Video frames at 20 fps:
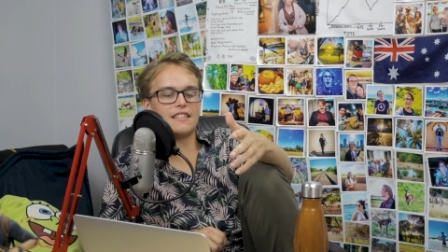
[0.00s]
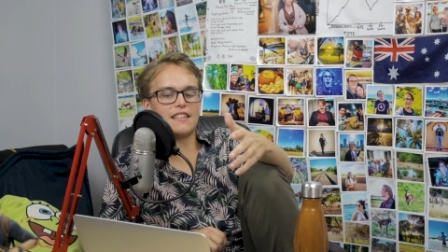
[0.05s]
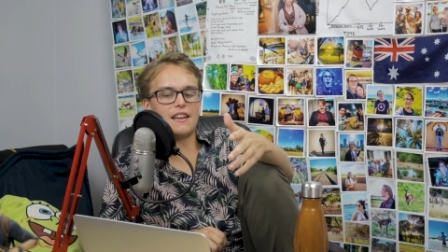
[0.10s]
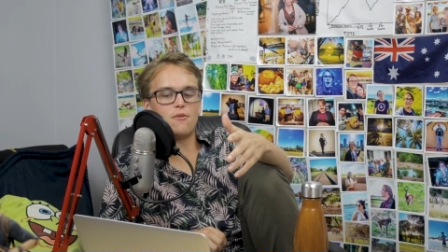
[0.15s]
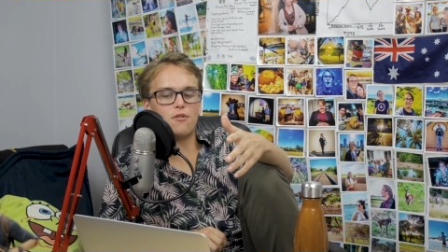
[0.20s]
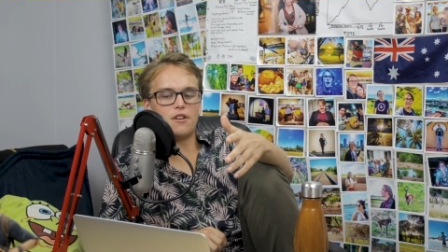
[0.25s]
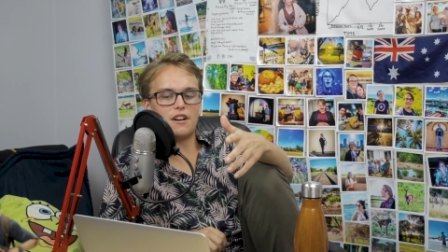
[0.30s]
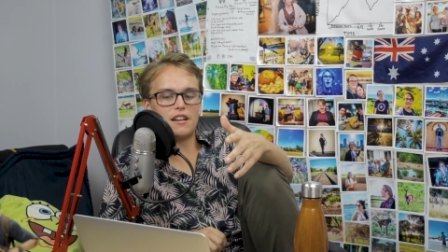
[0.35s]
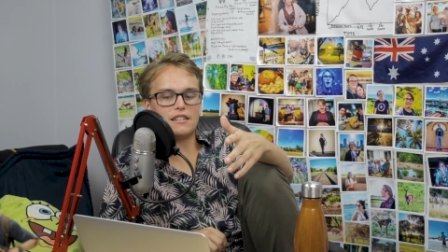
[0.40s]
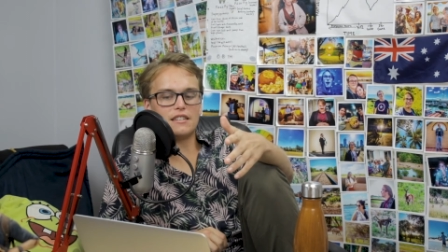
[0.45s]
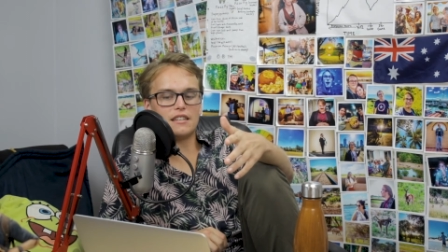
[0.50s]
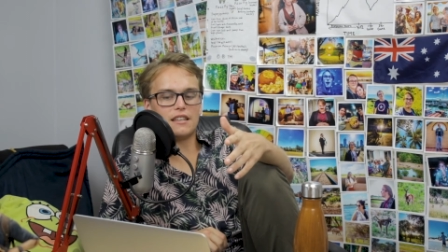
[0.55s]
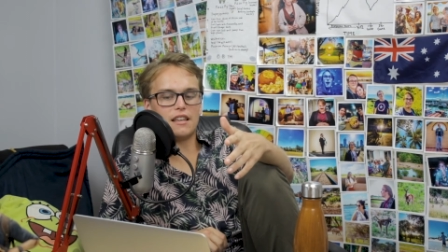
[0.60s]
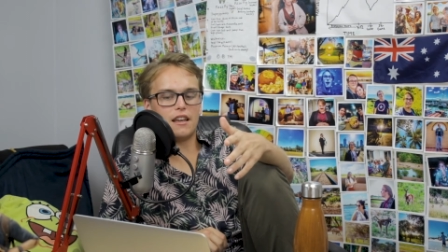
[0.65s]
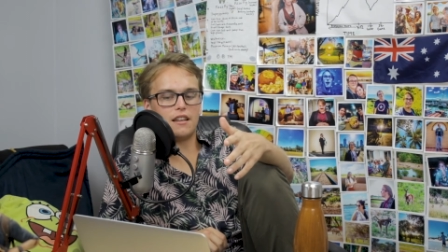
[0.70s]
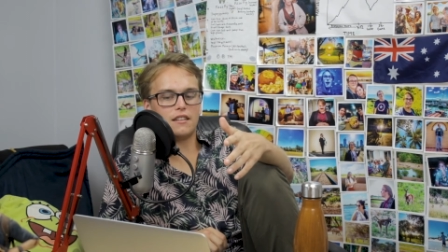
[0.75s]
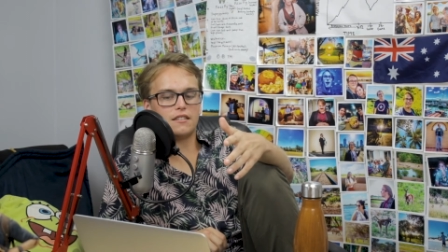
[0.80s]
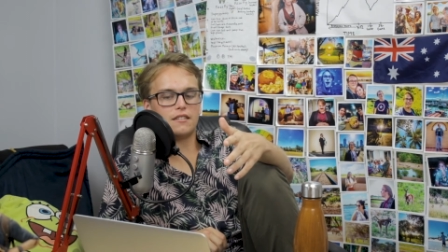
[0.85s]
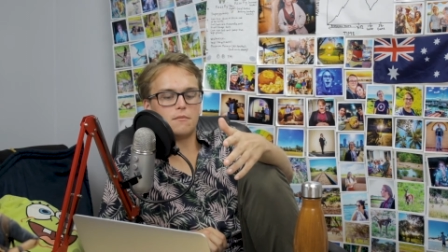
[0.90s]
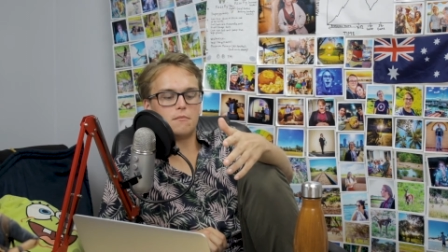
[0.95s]
they wanted to
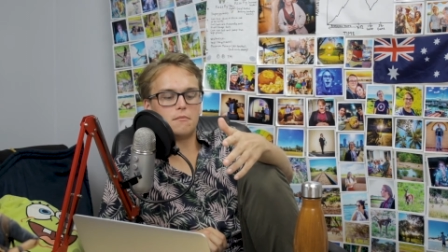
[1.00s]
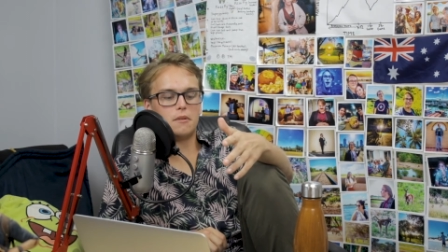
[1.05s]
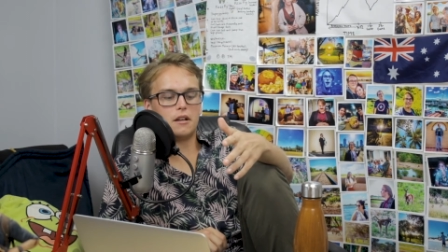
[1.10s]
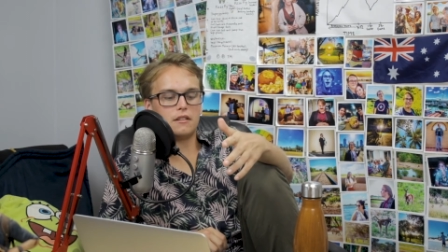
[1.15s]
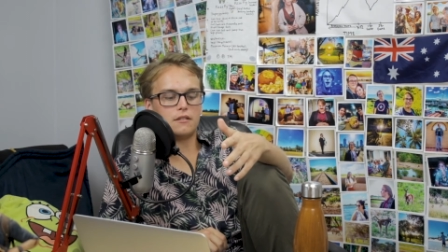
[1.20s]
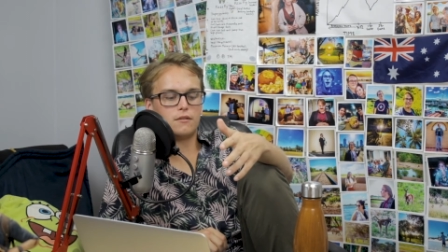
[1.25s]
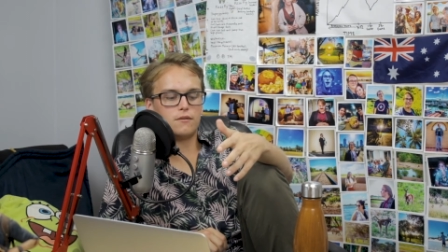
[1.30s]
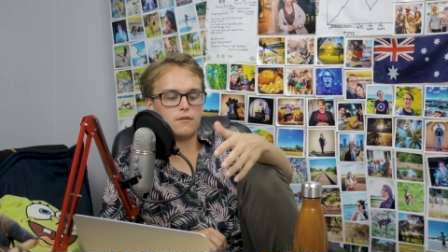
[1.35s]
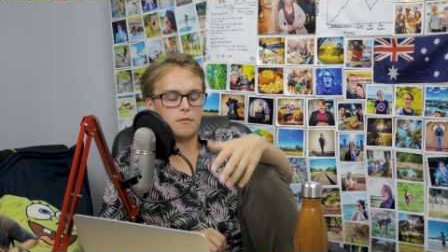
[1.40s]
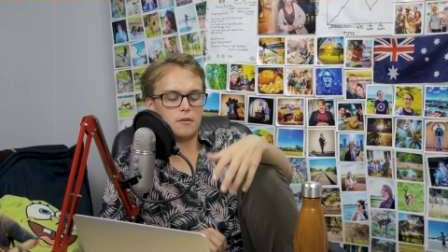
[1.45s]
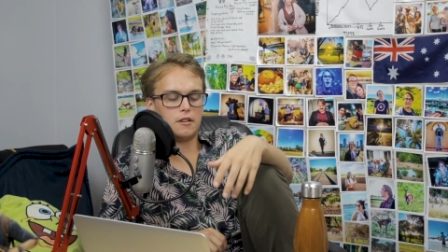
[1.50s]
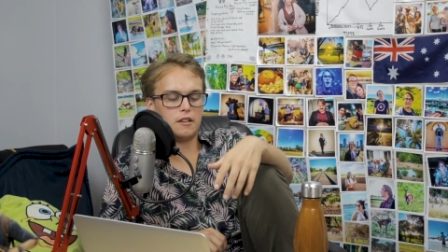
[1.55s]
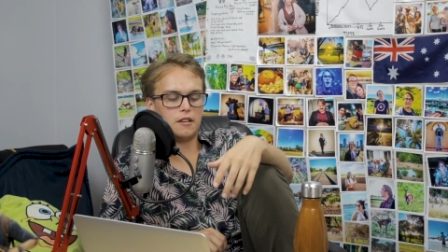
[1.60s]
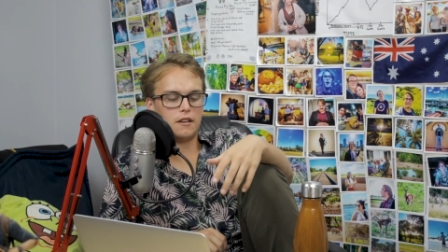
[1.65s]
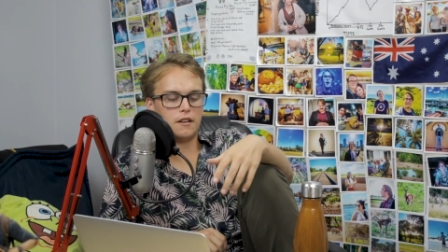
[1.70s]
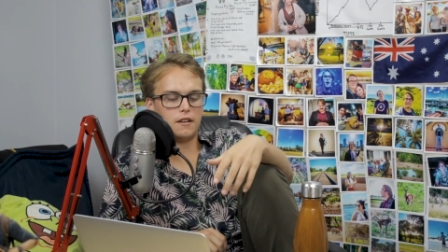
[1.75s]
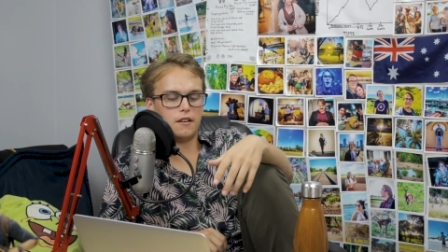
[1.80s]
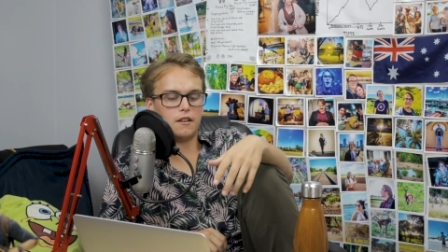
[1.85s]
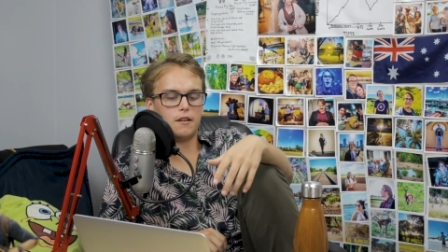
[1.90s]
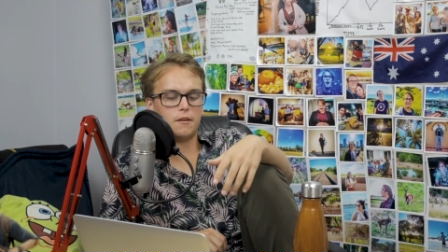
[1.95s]
get some buzz from it.
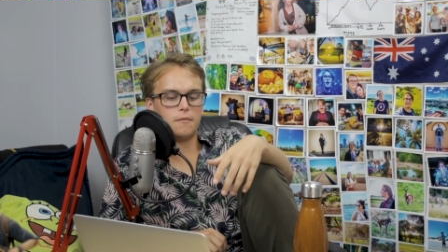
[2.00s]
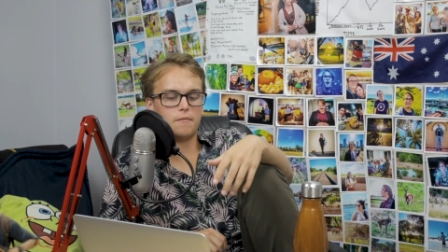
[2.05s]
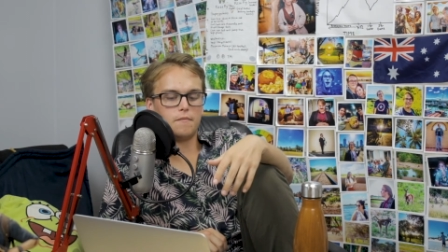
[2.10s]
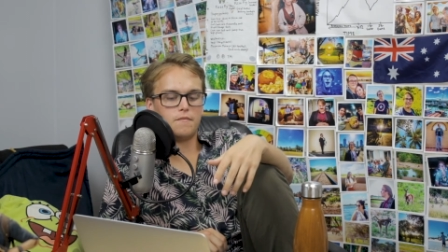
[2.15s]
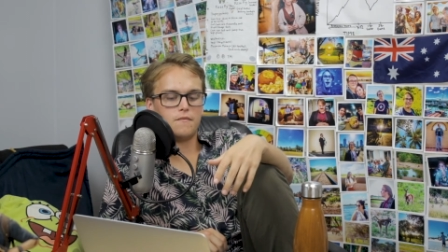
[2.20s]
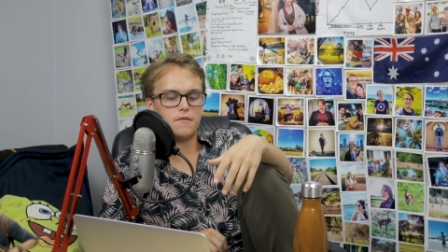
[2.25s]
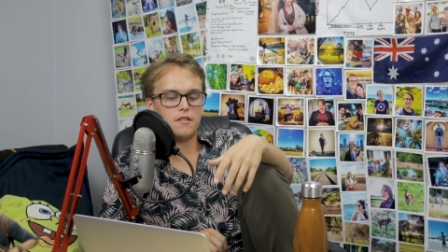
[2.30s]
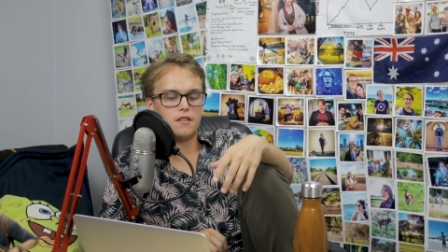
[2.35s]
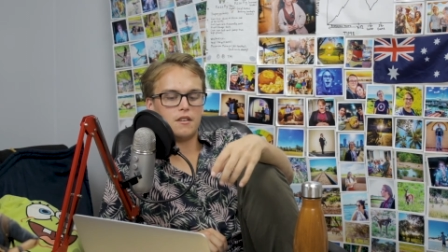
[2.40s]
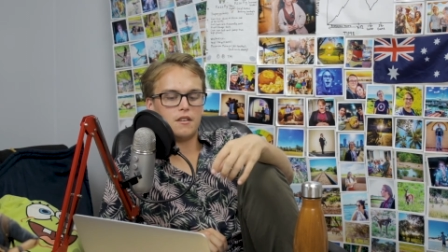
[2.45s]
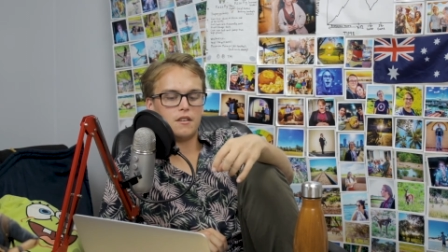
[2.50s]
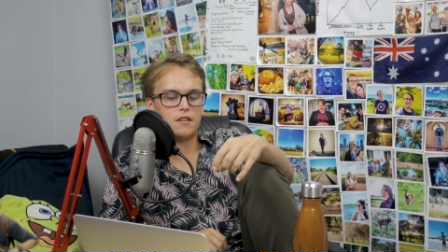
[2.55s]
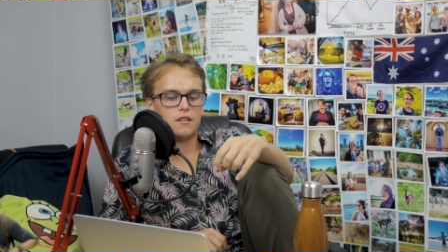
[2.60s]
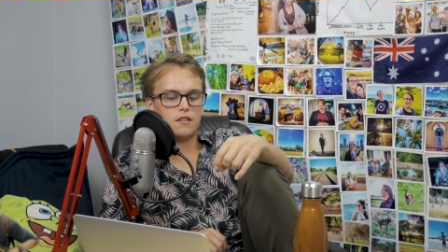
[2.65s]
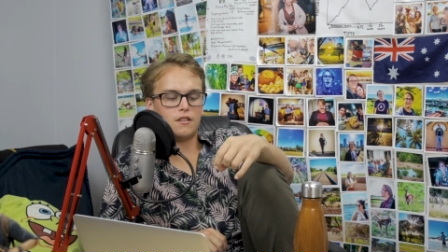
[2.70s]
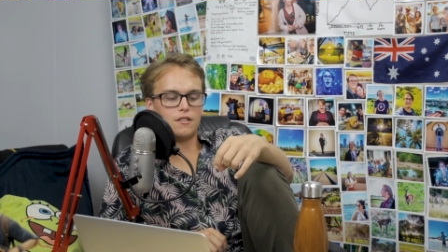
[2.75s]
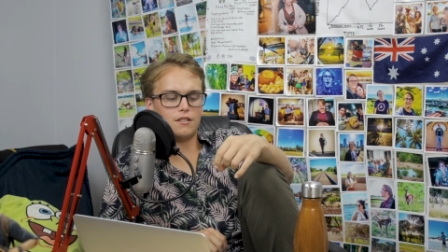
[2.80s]
Because